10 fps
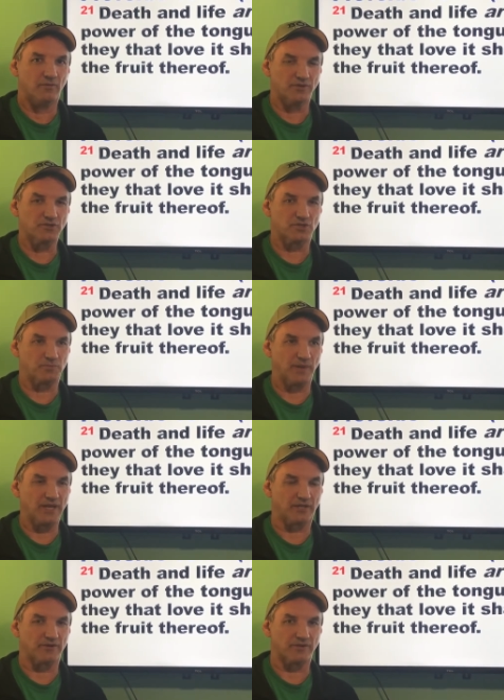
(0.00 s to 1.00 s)
When you
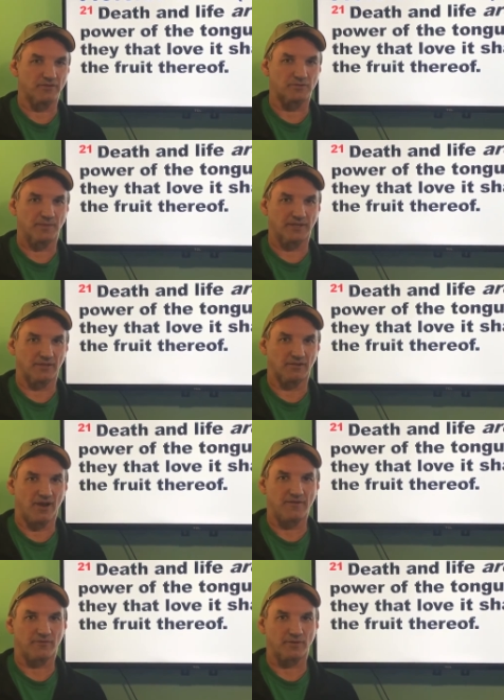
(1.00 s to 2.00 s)
speak, you're either speaking
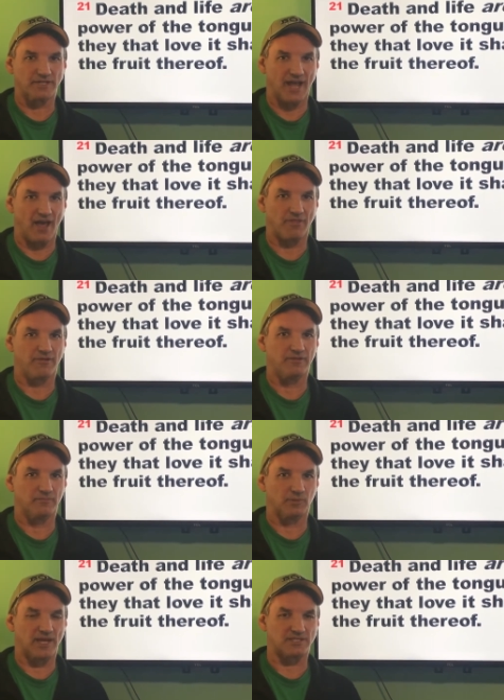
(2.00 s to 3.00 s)
life or death,
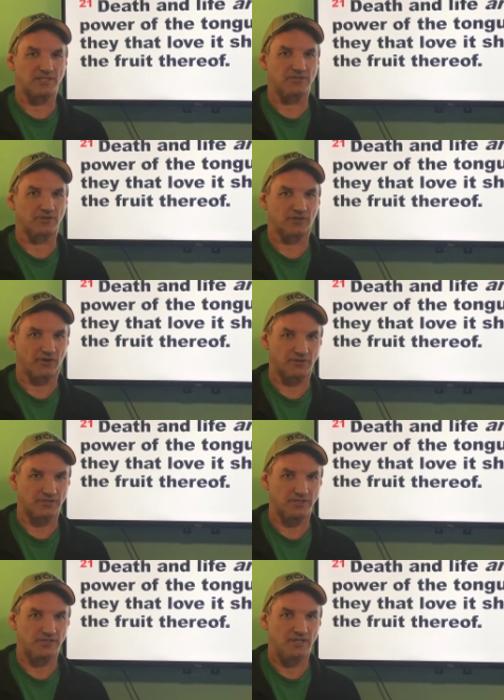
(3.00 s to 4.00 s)
blessings or
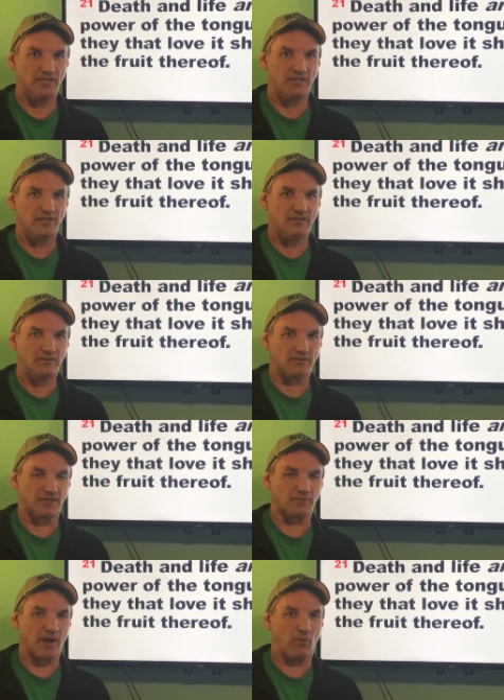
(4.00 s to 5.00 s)
curses.
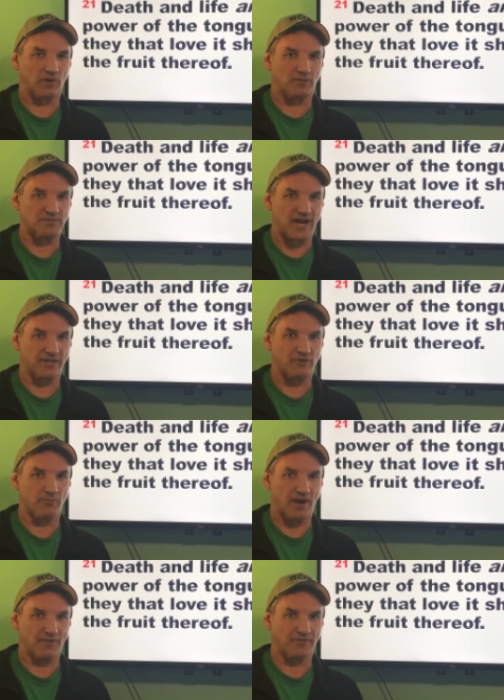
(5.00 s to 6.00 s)
Think about what comes out of
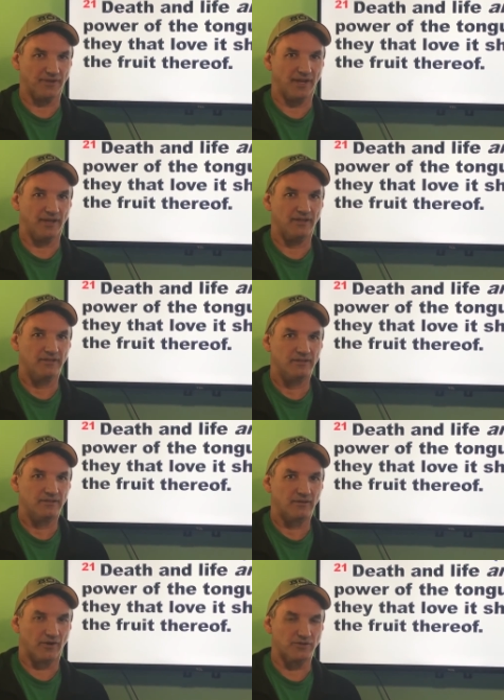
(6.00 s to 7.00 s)
your mouth today.
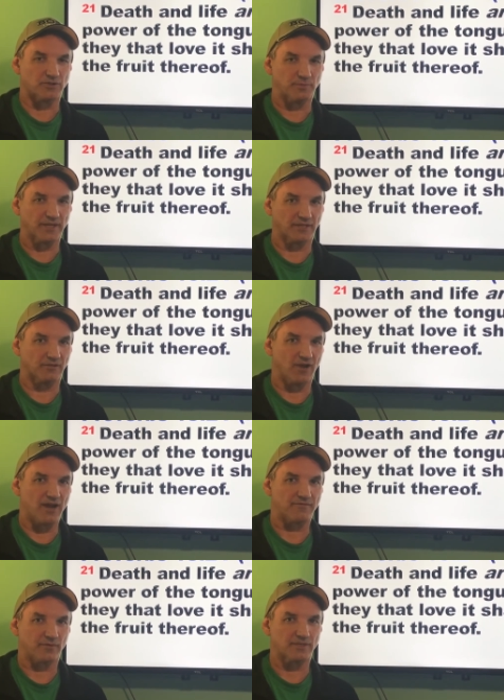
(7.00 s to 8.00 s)
Are you speaking
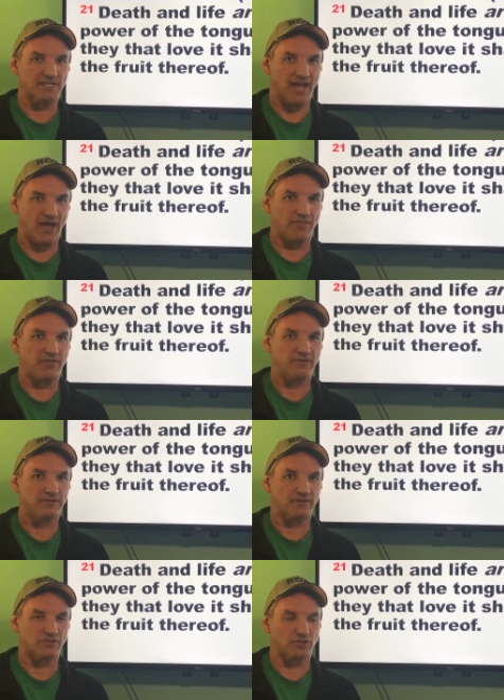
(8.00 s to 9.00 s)
life or death?
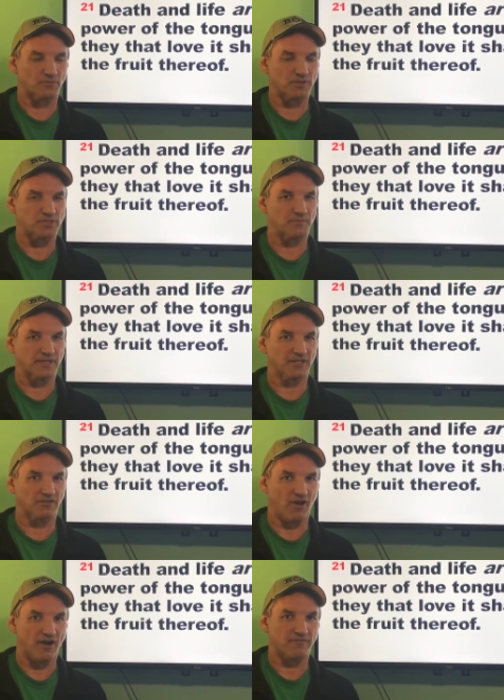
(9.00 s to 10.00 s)
You should be
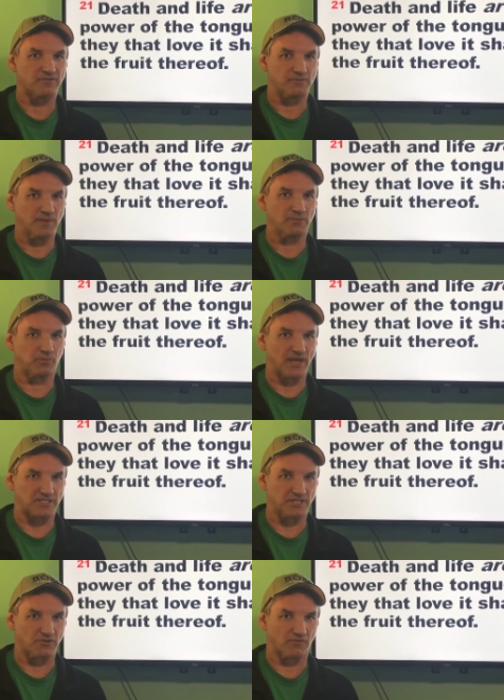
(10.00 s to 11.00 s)
speaking life. Speak
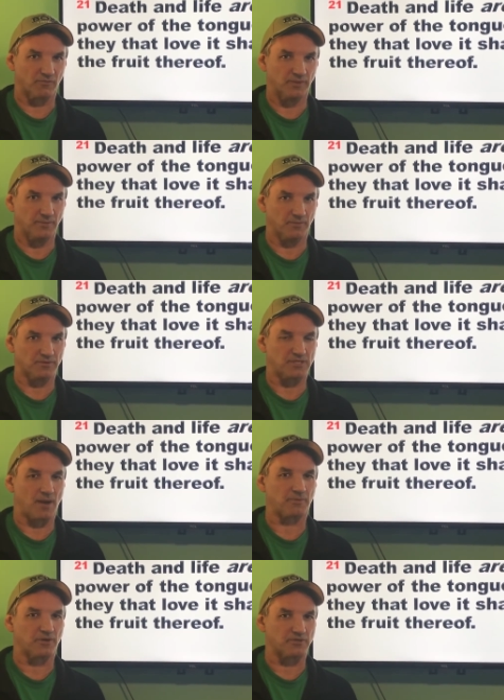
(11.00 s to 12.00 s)
blessings over people.
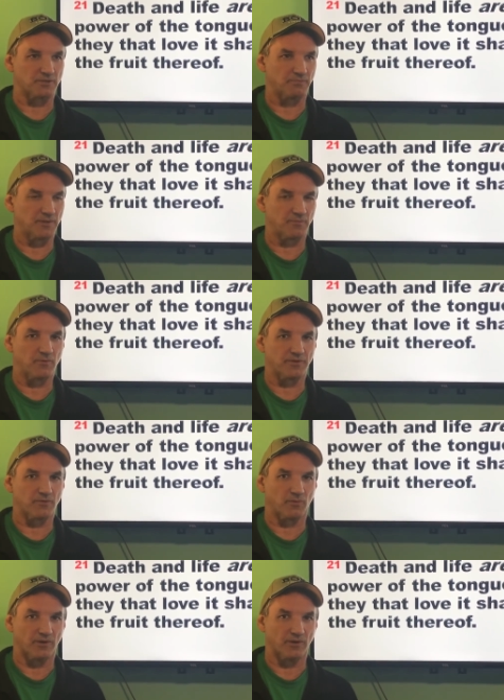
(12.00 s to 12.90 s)
Stop cursing people with your